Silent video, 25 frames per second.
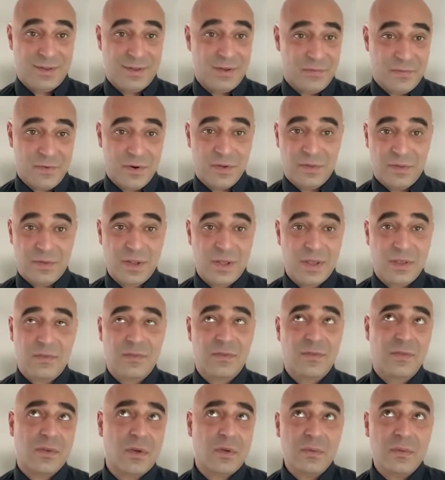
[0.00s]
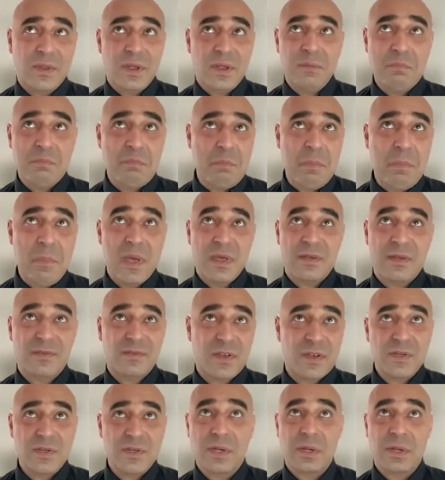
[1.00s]
different tests. So they
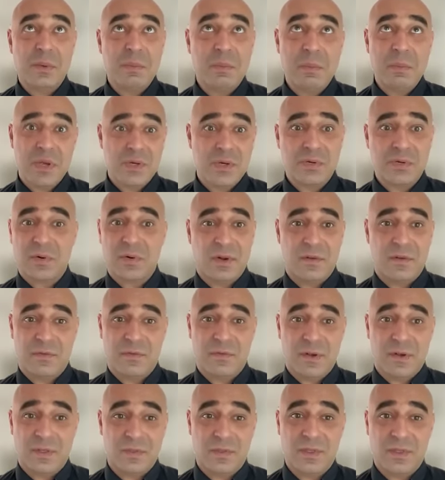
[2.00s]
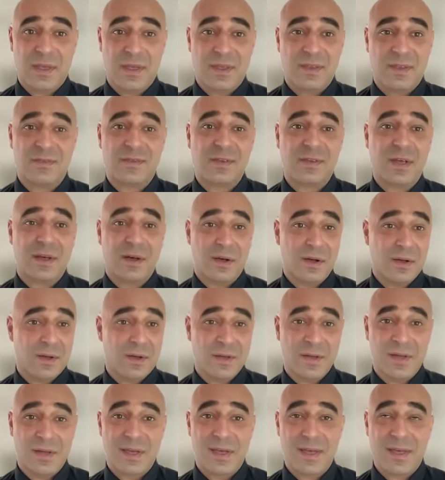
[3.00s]
essentially measure different things.
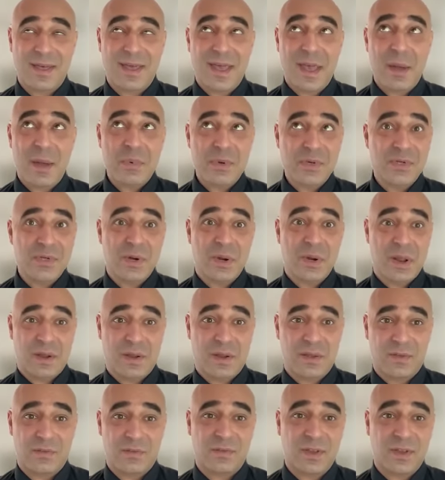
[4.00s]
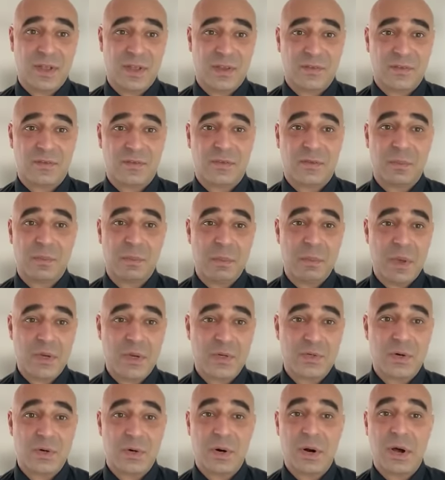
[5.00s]
Epigenetics tests
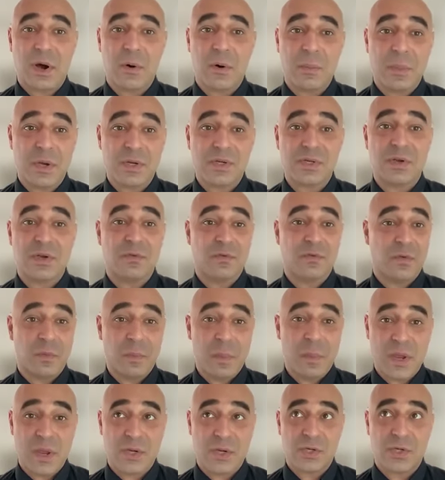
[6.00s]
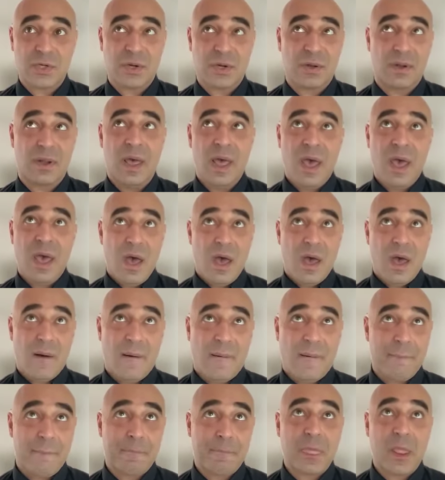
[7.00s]
measure how much information
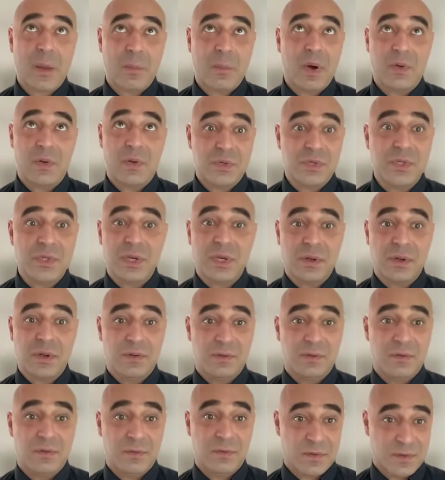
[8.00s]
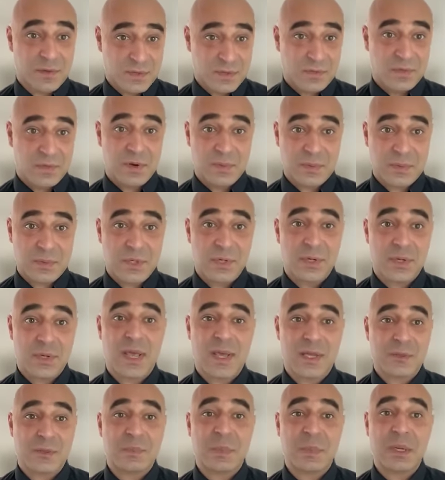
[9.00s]
about gene transcription
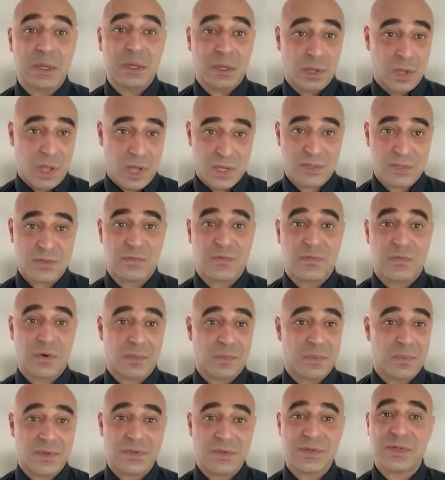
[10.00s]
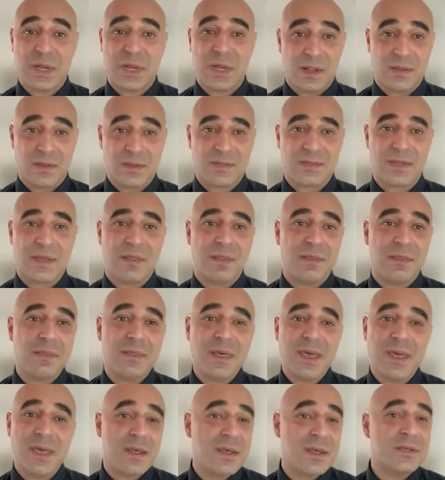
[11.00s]
has been lost from the cells.
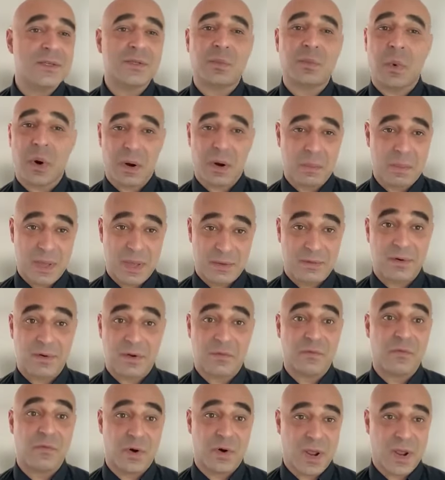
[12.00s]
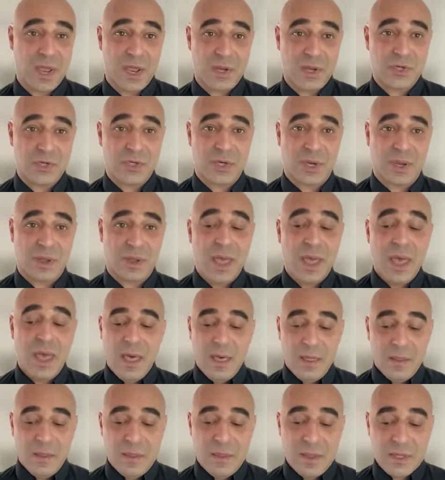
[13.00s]
And that is one metric for aging.
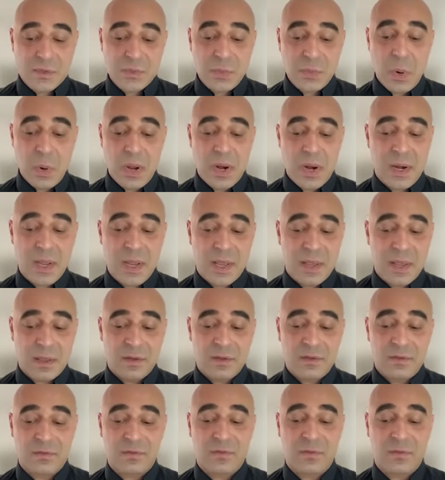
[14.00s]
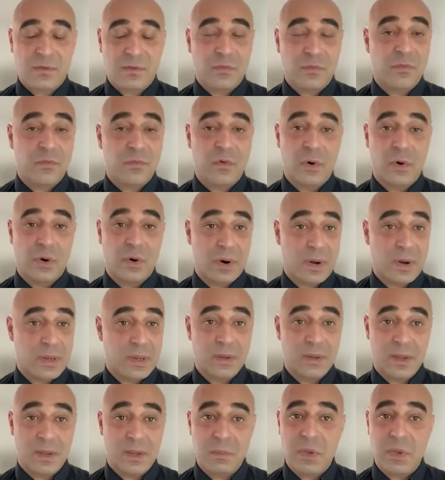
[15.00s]
This one is
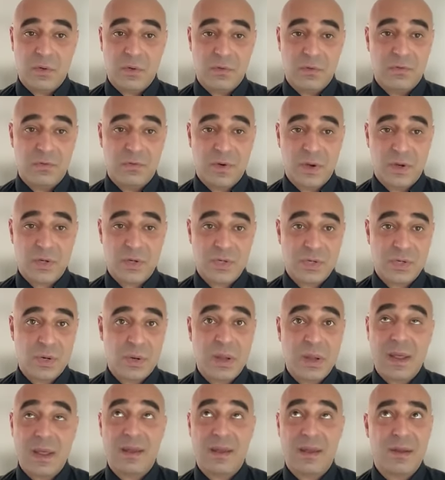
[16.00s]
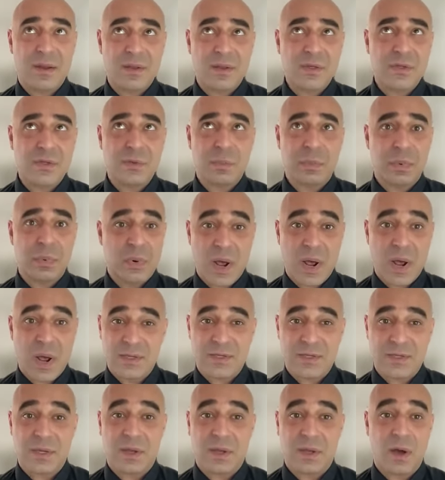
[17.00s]
for the immune function. And it is
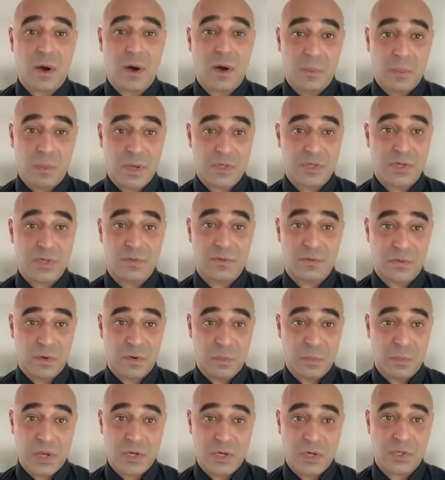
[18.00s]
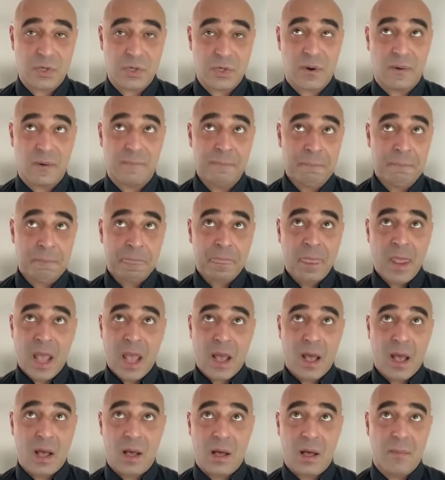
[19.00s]
surprising how much information
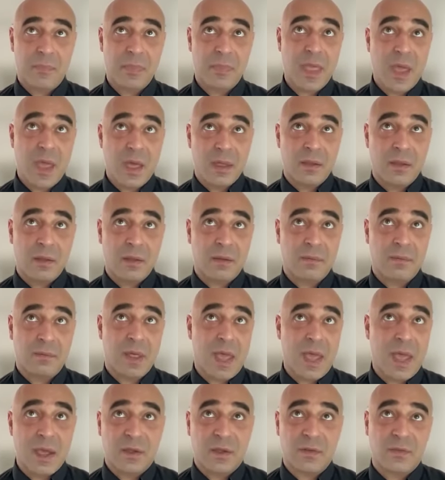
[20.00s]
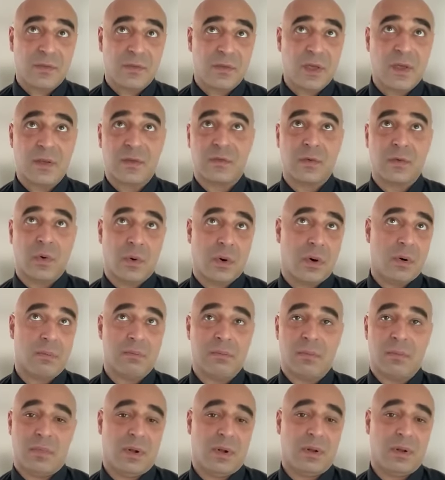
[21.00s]
an excess
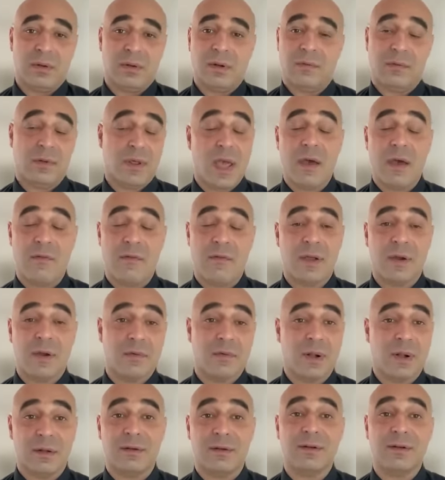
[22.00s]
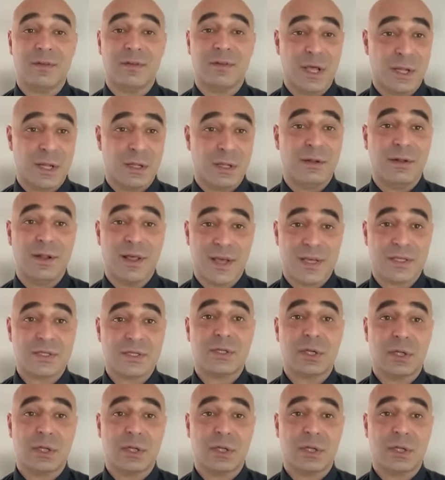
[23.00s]
or having relatively less